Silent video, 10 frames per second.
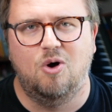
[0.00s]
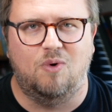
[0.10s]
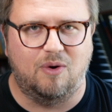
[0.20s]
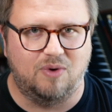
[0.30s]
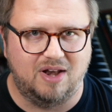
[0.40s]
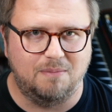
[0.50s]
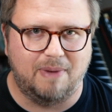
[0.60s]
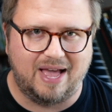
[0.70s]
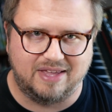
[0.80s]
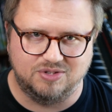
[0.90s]
while running
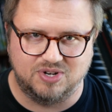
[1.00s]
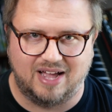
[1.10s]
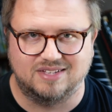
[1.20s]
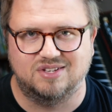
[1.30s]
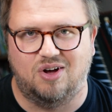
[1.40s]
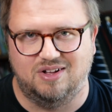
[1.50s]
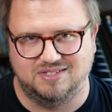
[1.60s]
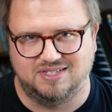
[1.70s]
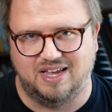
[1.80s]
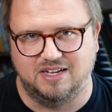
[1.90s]
backing tracks on
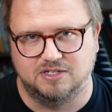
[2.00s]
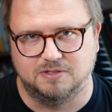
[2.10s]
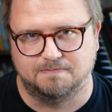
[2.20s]
stage.